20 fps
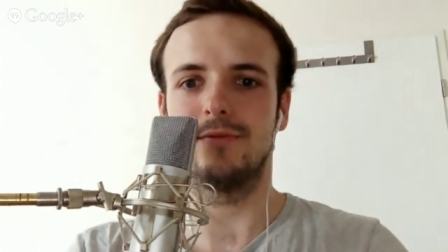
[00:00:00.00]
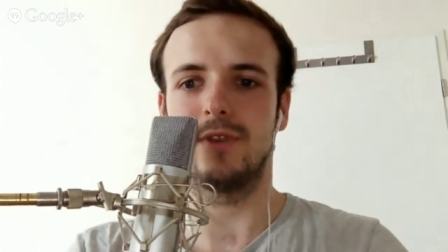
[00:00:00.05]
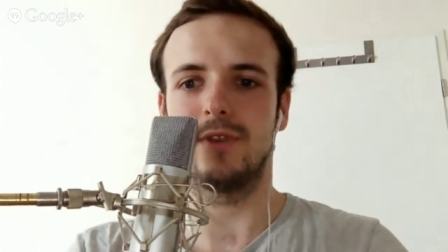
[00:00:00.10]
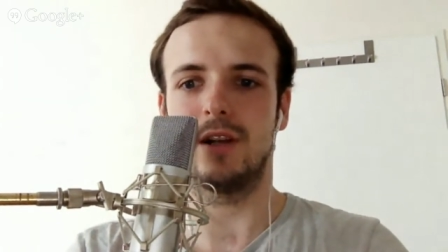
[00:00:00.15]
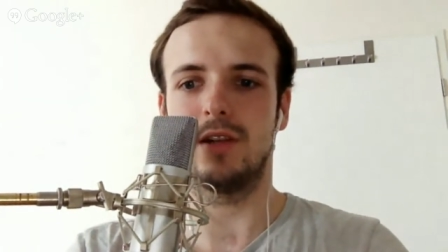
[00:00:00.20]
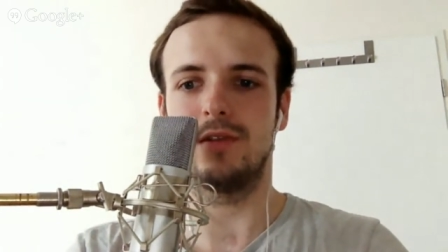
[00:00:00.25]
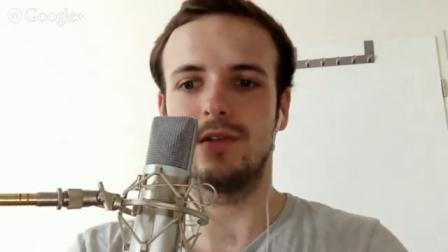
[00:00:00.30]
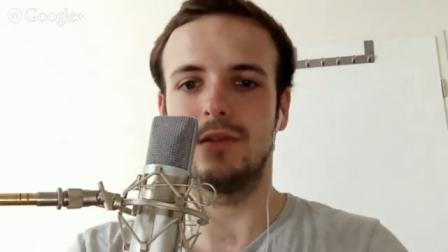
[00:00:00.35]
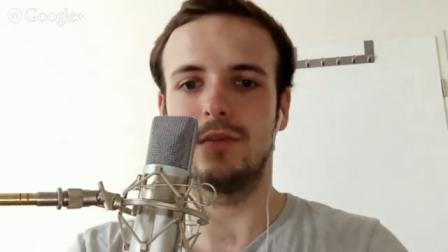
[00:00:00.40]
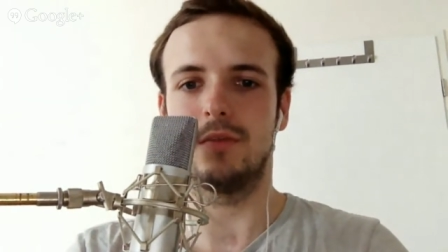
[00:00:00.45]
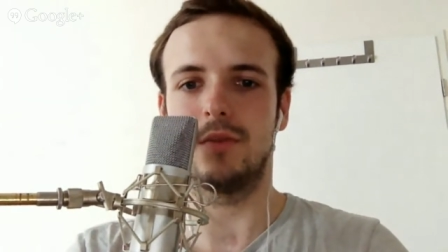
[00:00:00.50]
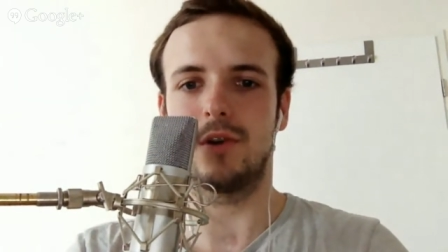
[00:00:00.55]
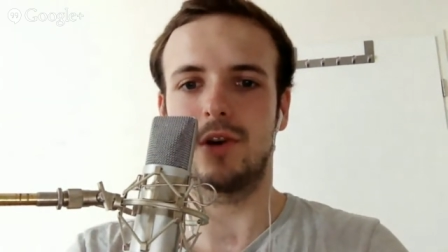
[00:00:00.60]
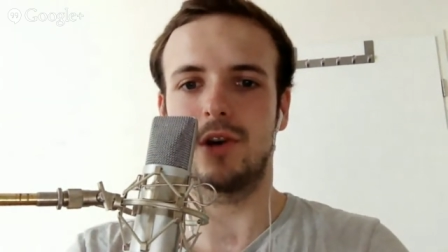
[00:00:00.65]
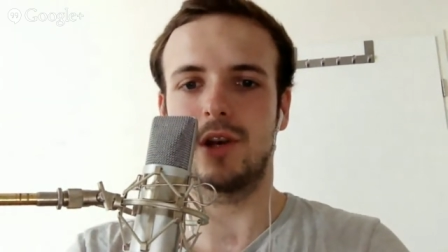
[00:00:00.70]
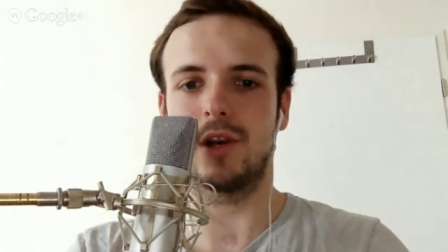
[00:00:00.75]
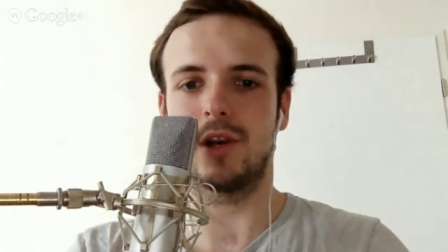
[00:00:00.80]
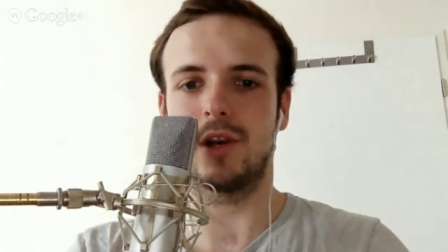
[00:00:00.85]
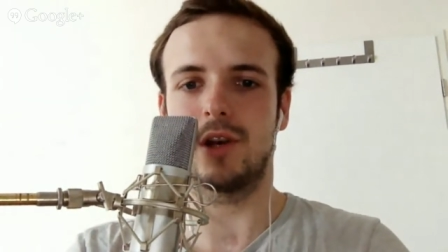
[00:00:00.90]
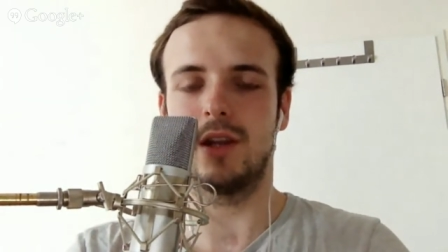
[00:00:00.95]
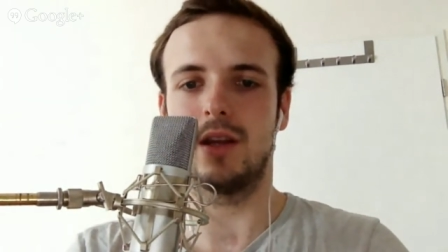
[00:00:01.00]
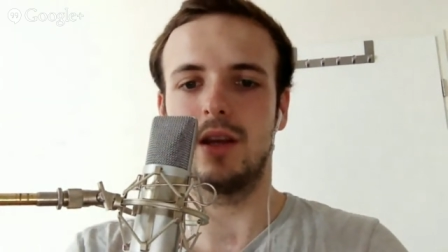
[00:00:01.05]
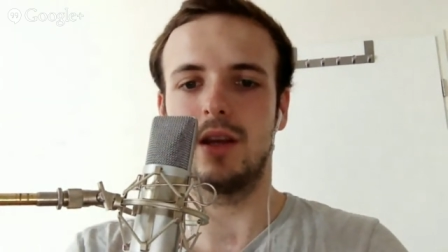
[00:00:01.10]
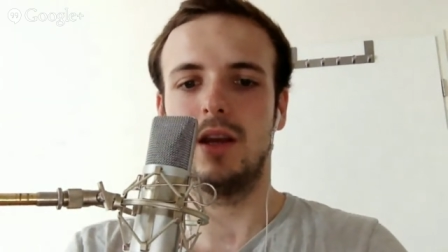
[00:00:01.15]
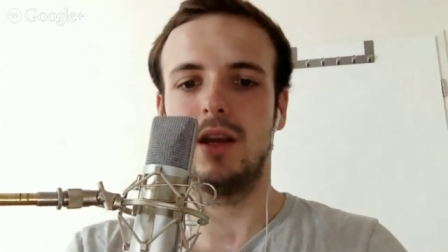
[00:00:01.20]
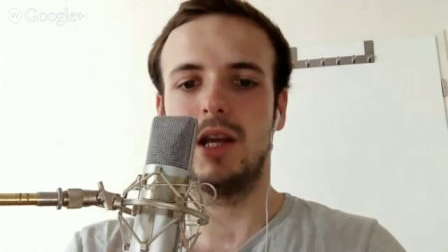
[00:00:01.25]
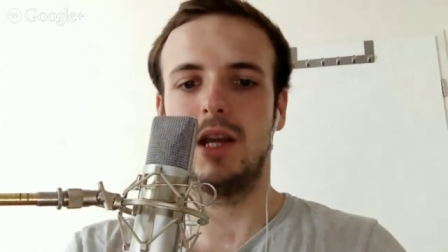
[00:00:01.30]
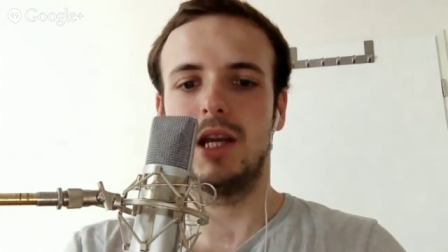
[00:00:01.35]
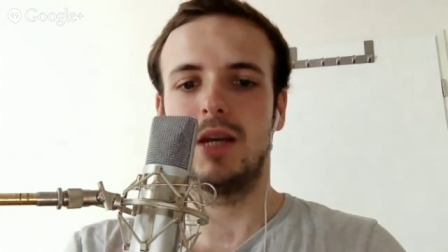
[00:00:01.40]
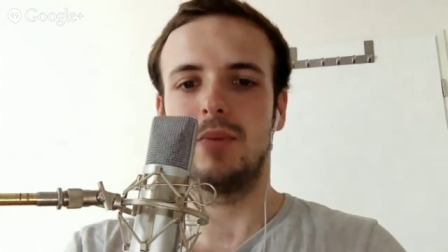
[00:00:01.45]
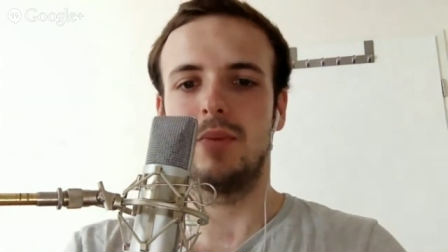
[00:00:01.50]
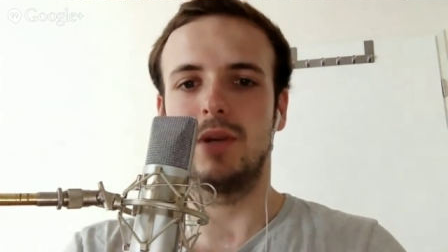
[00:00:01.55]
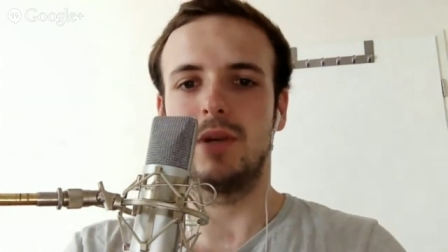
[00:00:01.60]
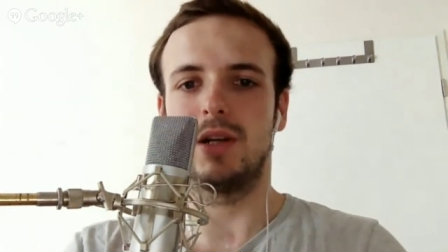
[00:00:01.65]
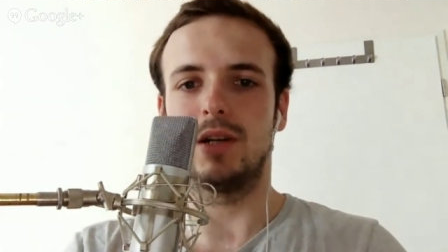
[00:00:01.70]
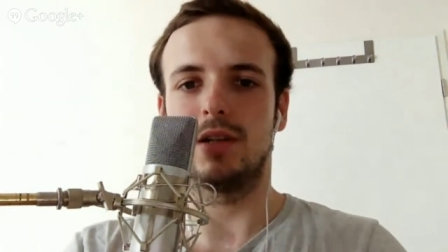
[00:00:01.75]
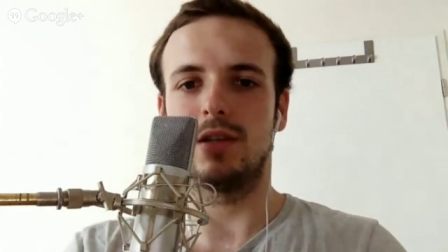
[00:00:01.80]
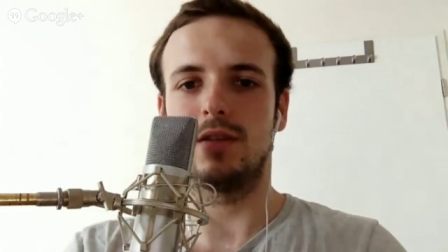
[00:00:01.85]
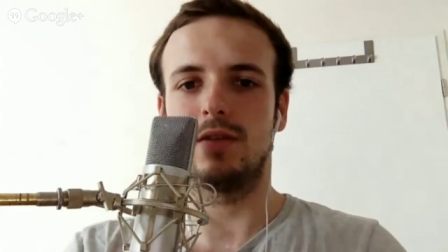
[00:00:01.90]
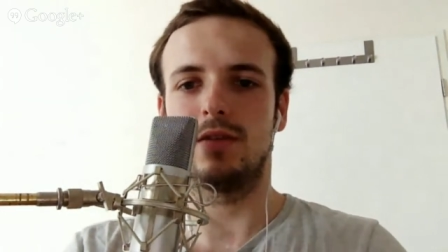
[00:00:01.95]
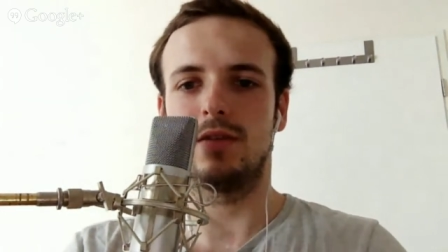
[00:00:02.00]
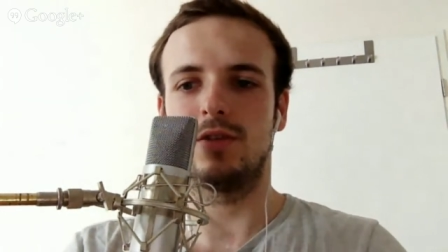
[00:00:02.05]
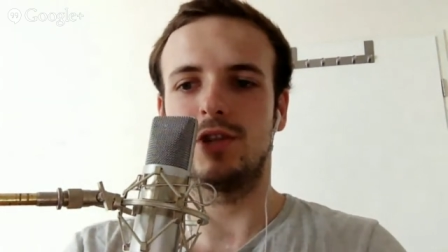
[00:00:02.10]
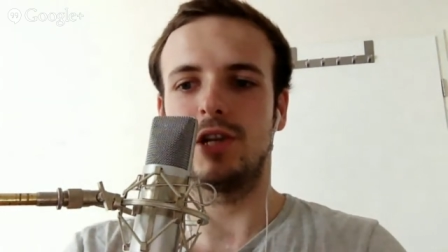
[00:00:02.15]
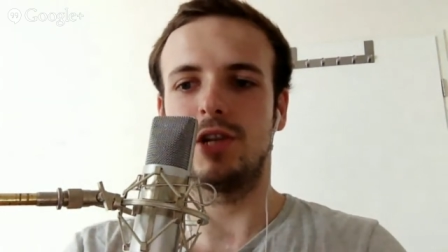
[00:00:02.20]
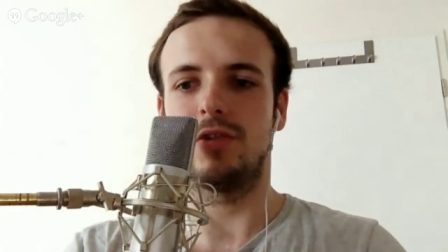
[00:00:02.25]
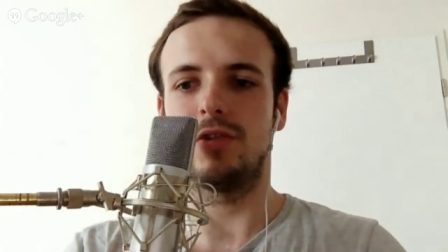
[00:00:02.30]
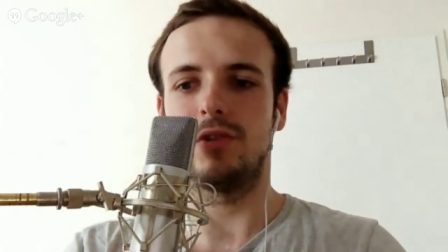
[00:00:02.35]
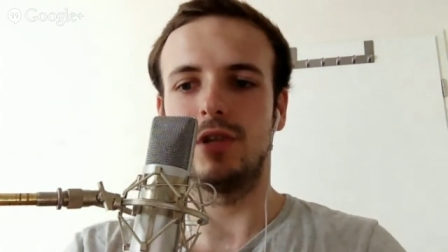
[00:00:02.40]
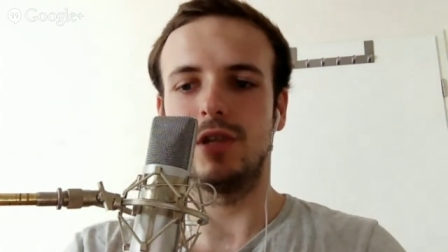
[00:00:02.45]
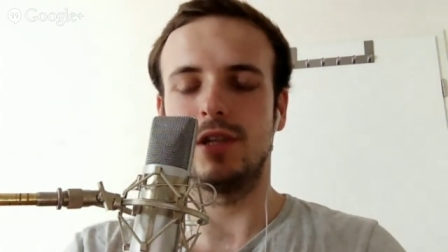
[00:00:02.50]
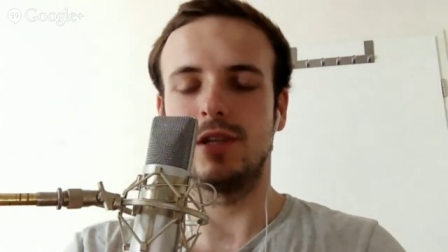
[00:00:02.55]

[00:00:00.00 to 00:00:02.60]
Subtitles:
value the marketing, but generally